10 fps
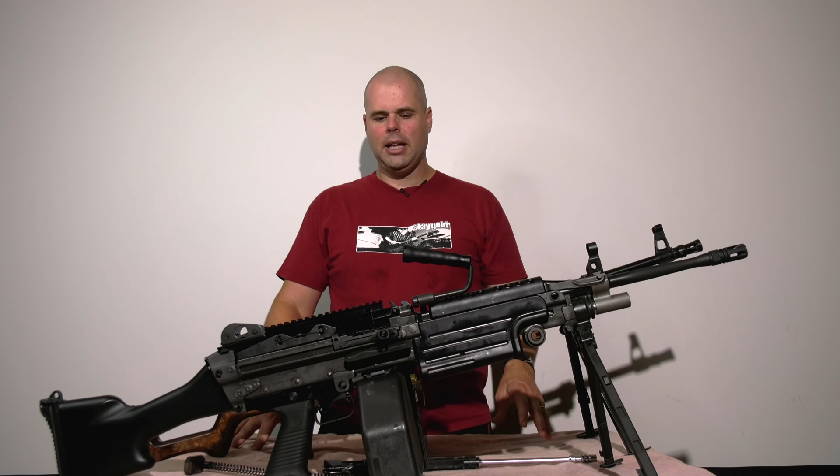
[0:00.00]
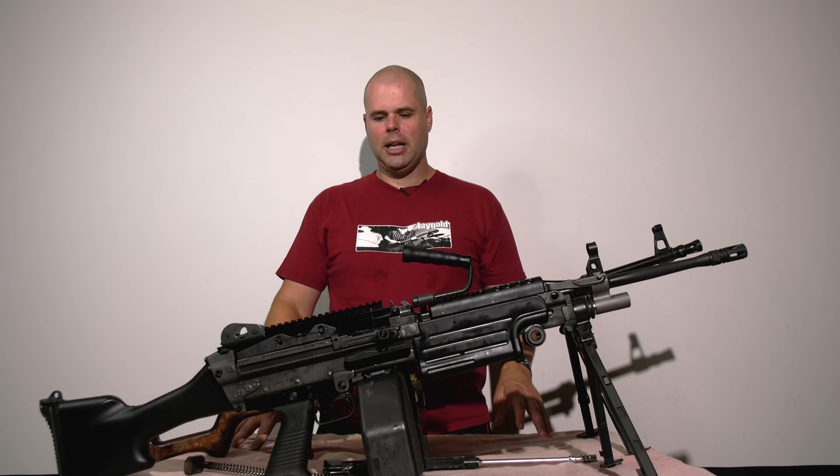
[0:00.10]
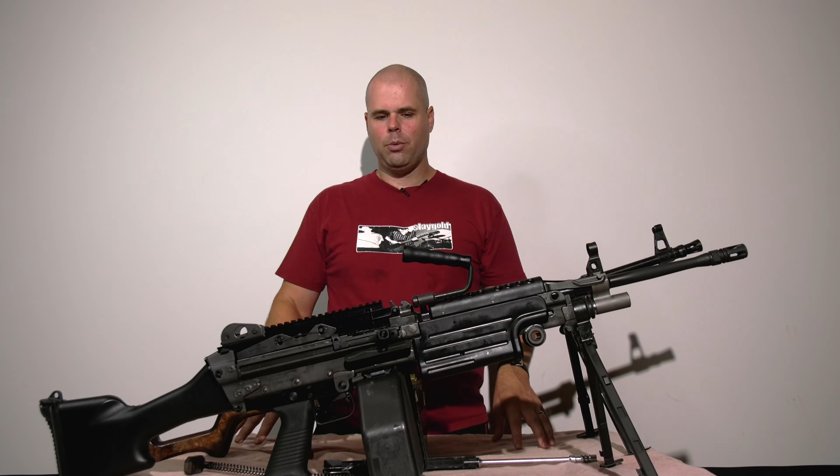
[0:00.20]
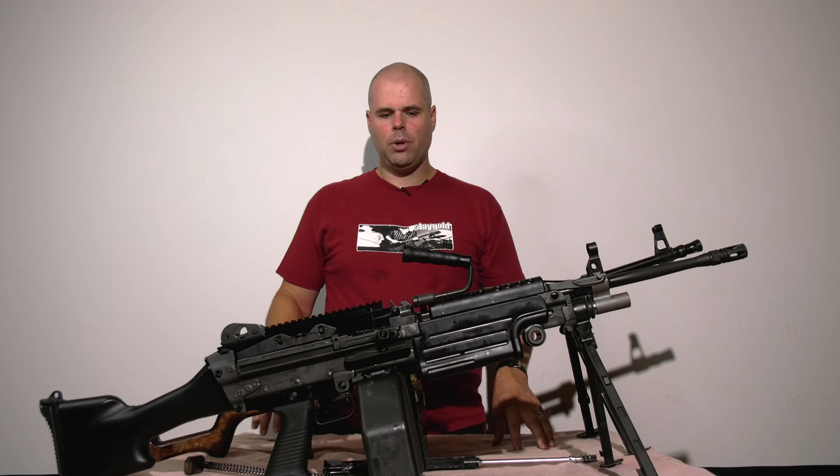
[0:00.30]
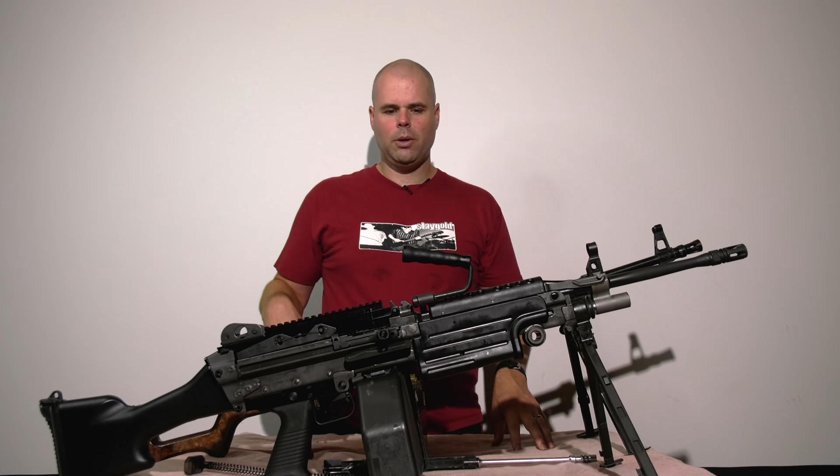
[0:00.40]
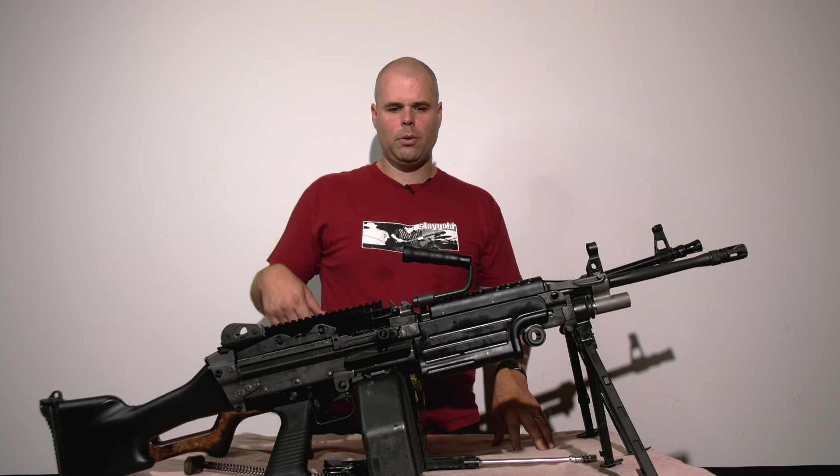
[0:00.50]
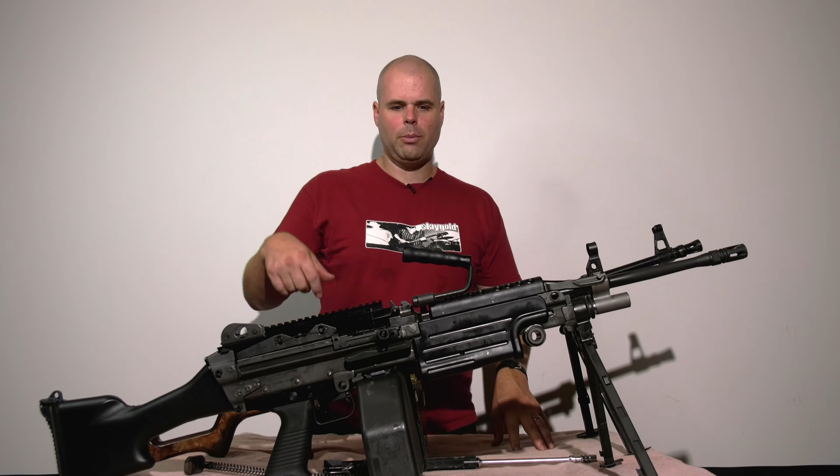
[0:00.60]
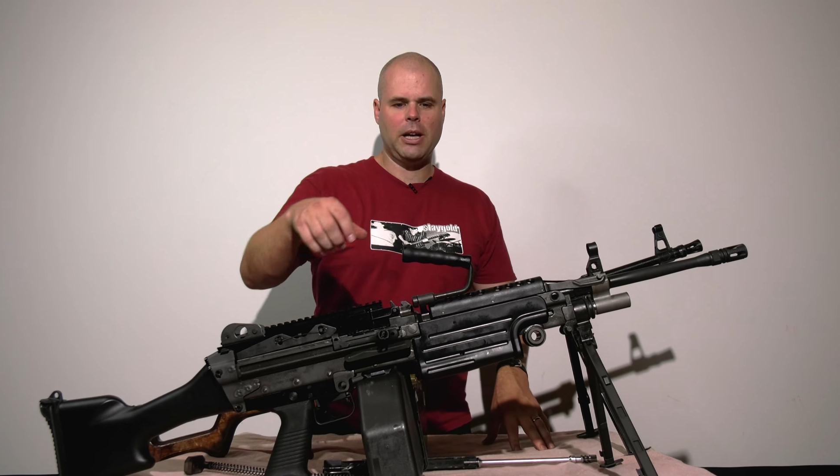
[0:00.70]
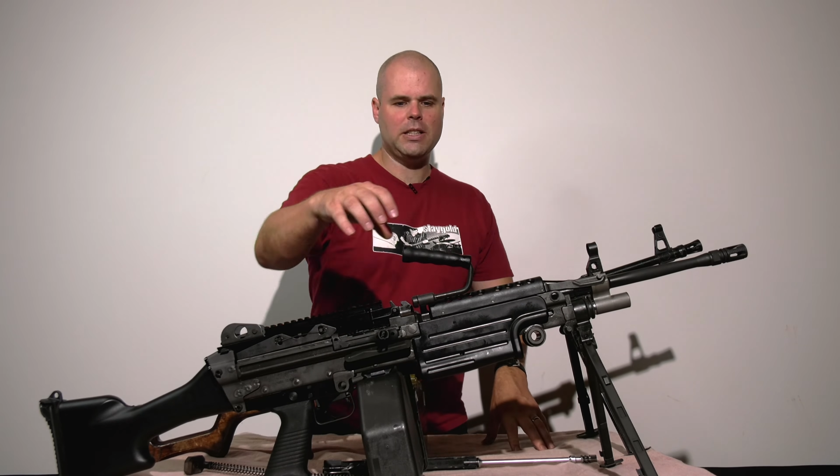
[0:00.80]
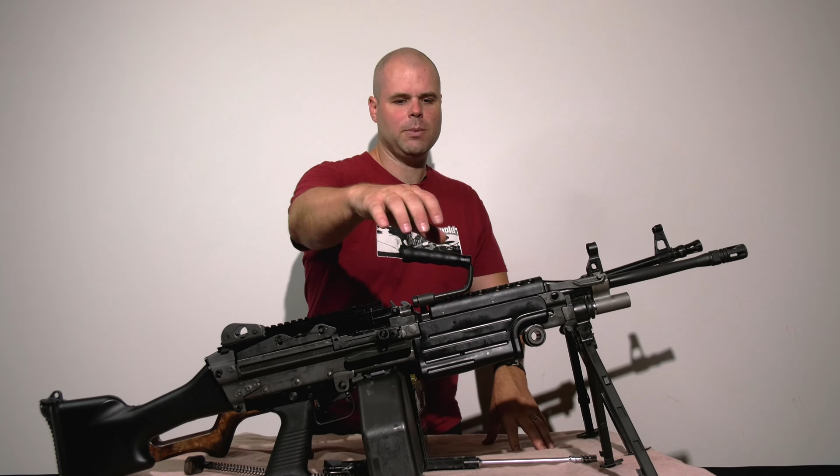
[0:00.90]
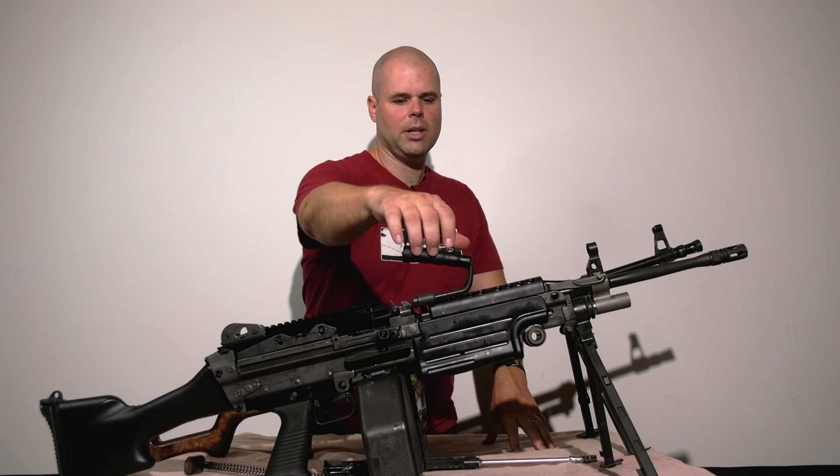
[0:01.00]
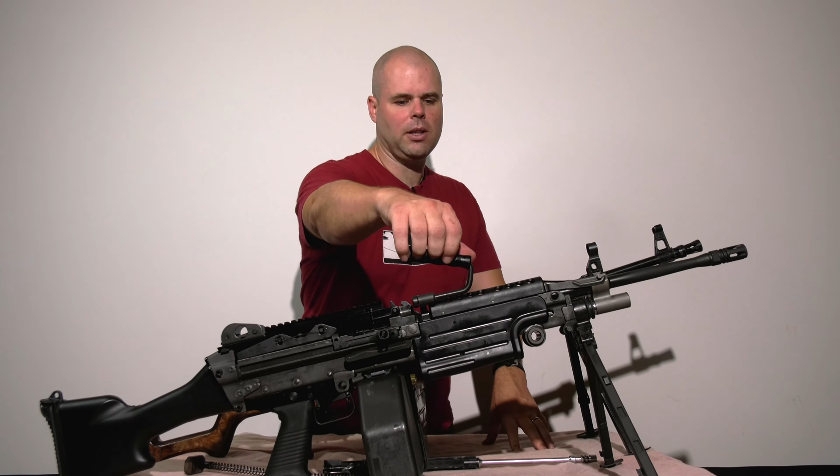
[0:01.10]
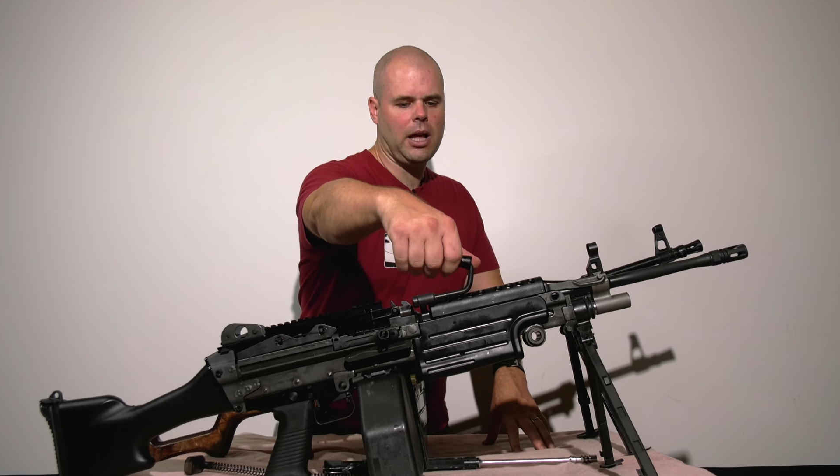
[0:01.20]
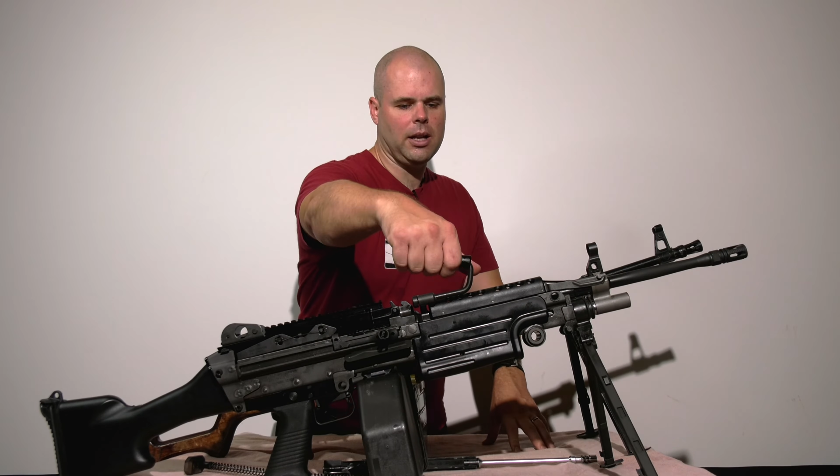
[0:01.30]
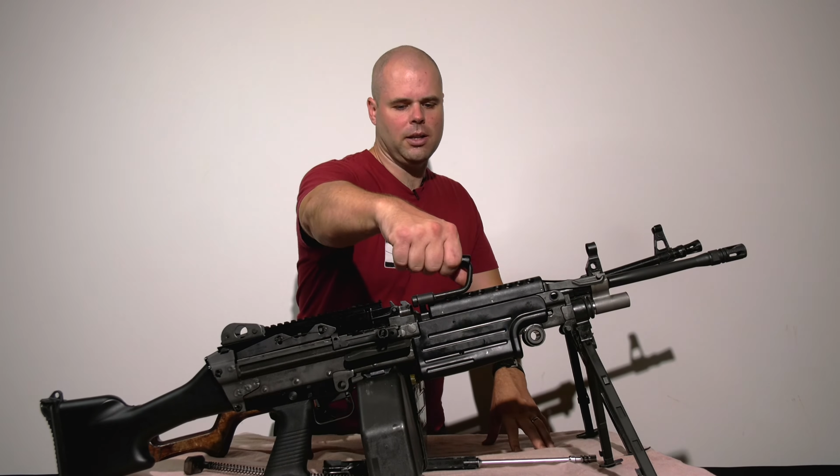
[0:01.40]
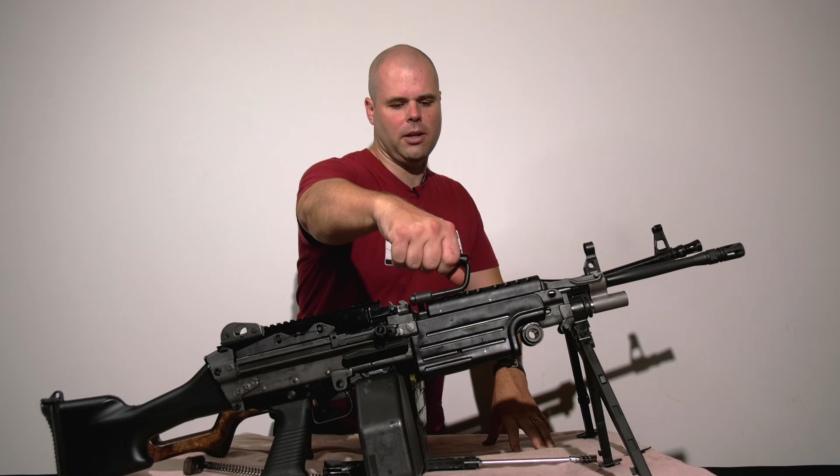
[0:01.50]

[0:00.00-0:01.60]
it really reminds me a lot